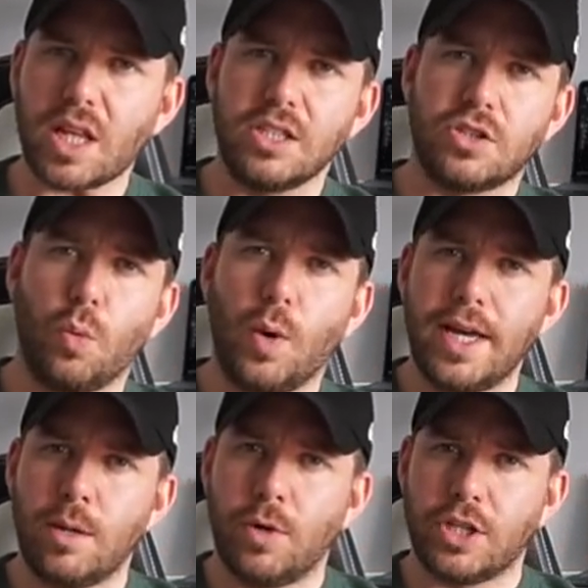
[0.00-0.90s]
is the
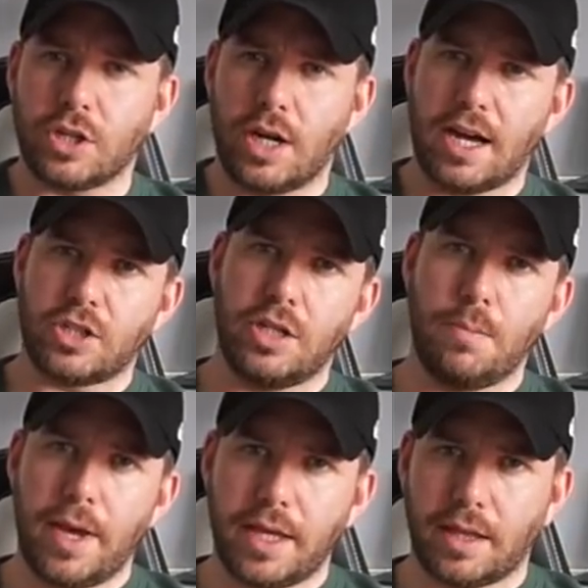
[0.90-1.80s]
way in which I actually
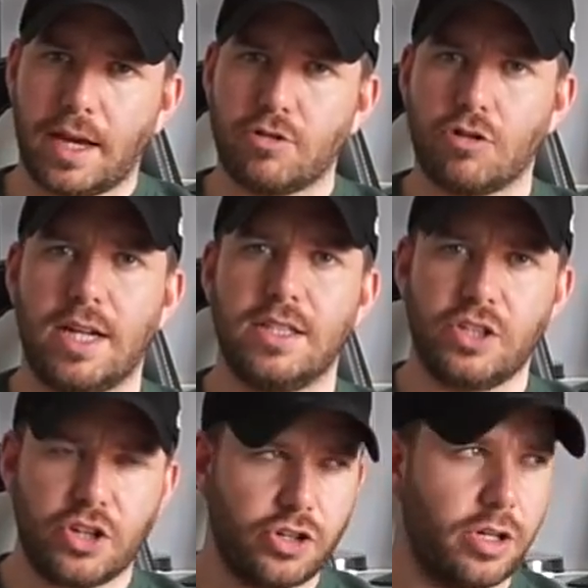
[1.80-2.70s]
make that
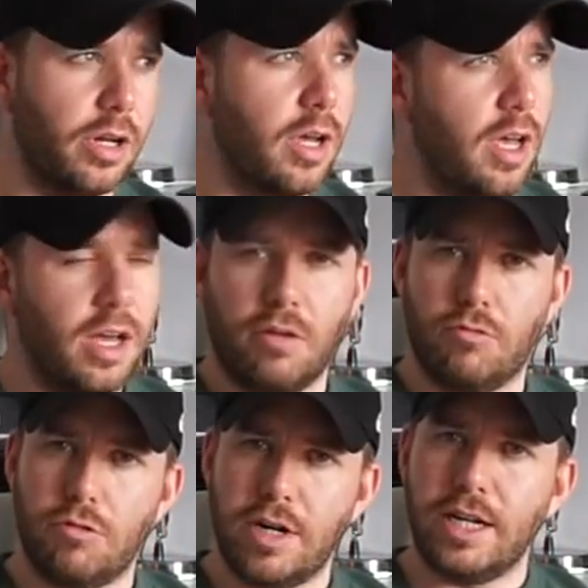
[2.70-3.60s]
transition
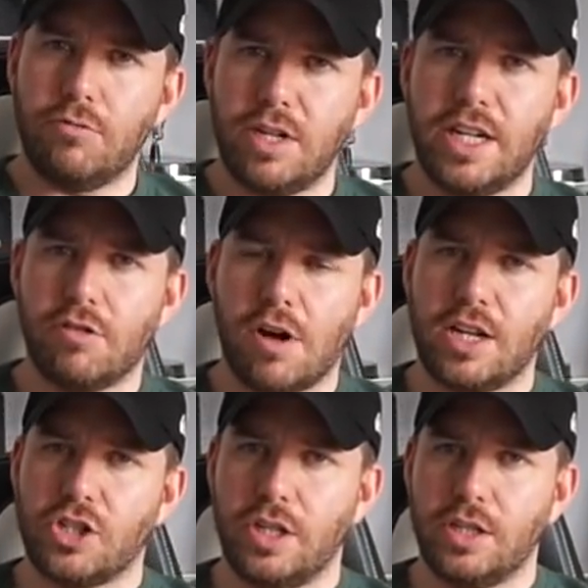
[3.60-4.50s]
really
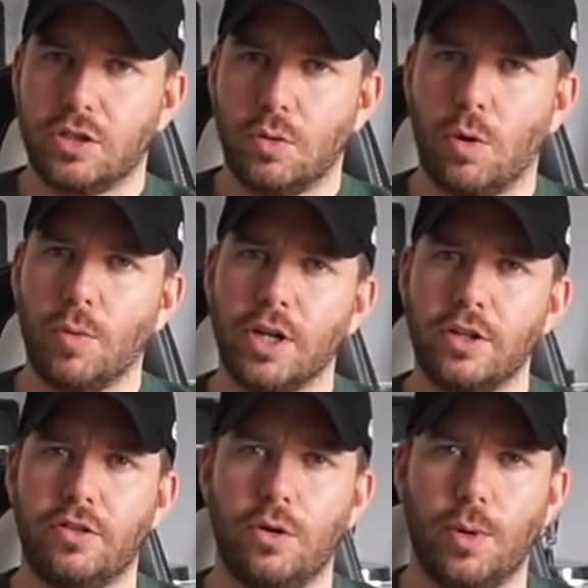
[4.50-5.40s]
gradually. So what we're going
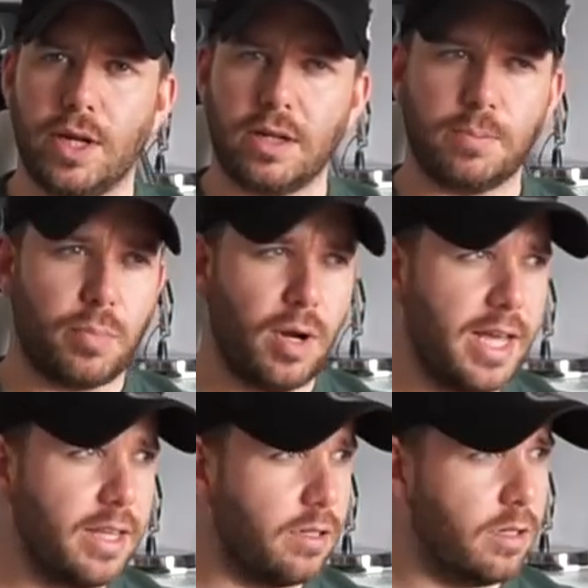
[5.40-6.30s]
to do, we're going to
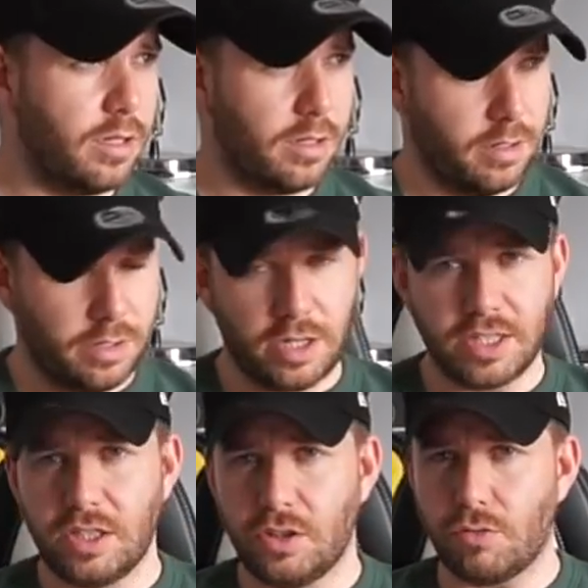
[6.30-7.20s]
play the
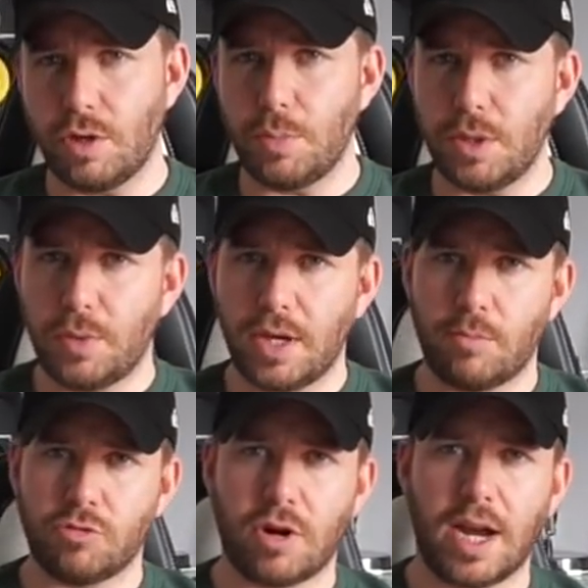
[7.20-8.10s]
93
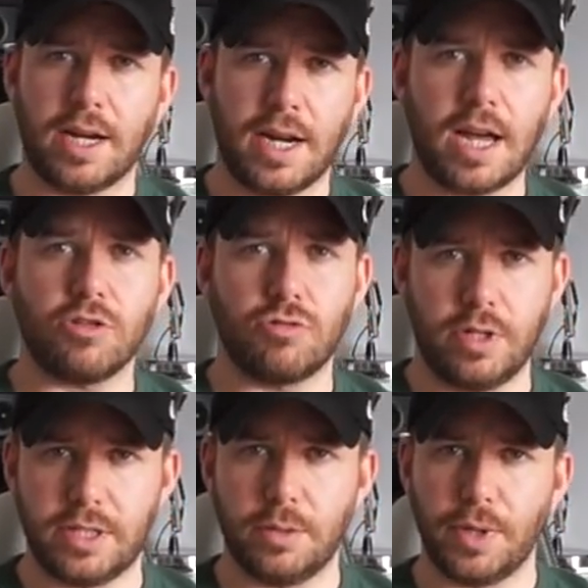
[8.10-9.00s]
BPM track
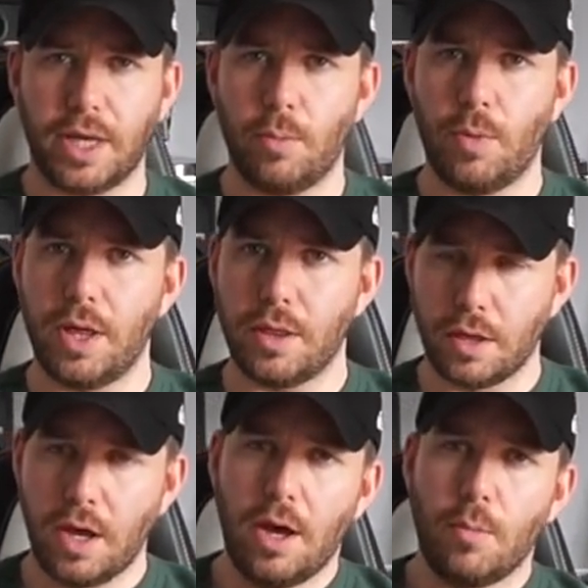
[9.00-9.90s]
naturally to begin with,
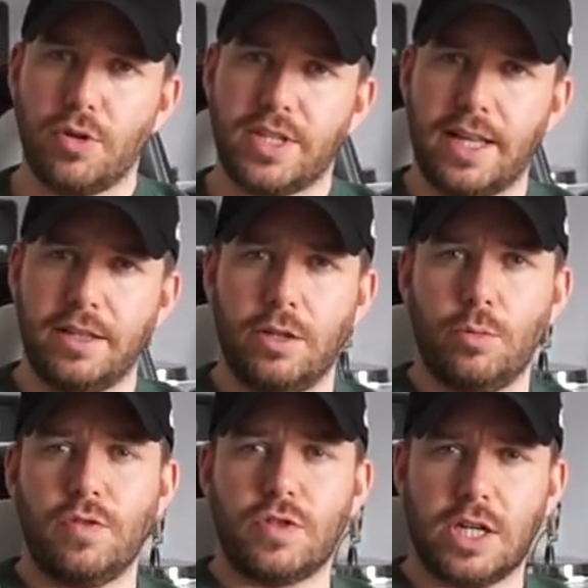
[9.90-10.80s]
pretending that
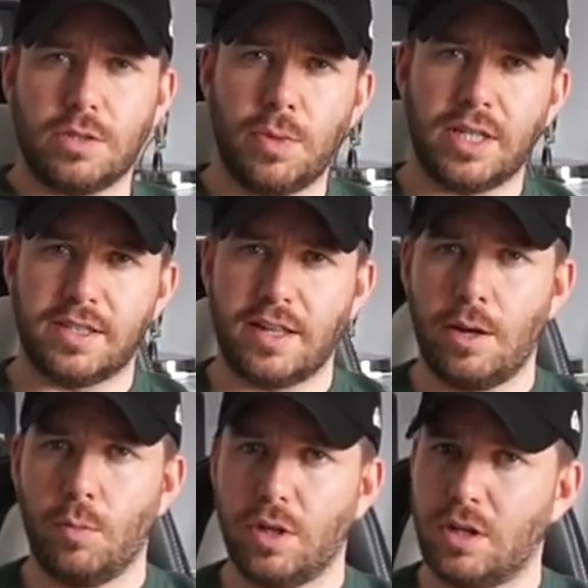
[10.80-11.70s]
we've just mixed it
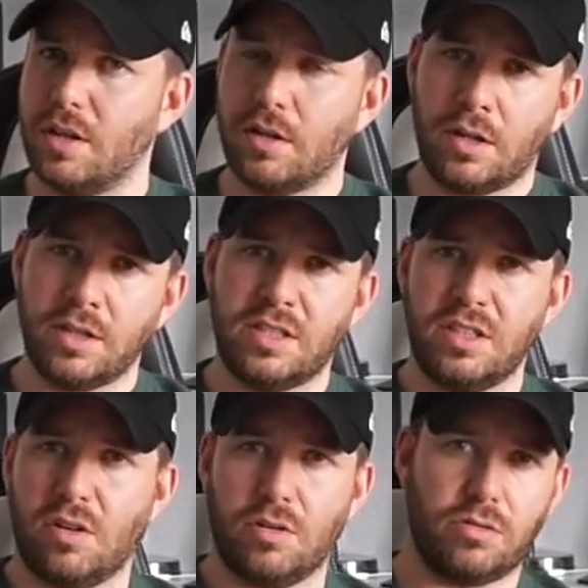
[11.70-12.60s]
in with another
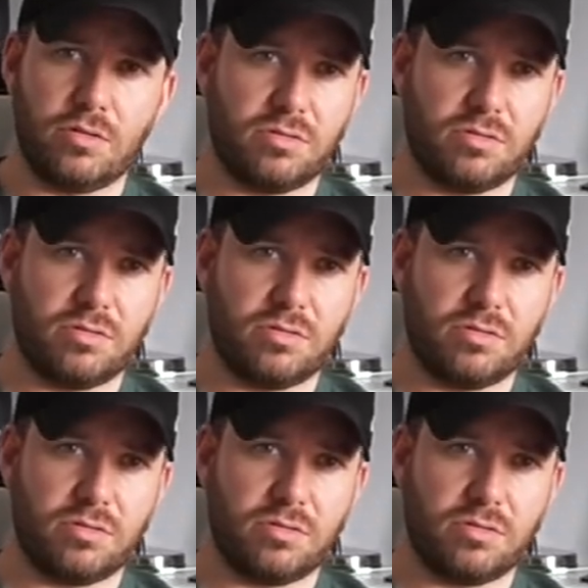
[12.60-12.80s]
90 odd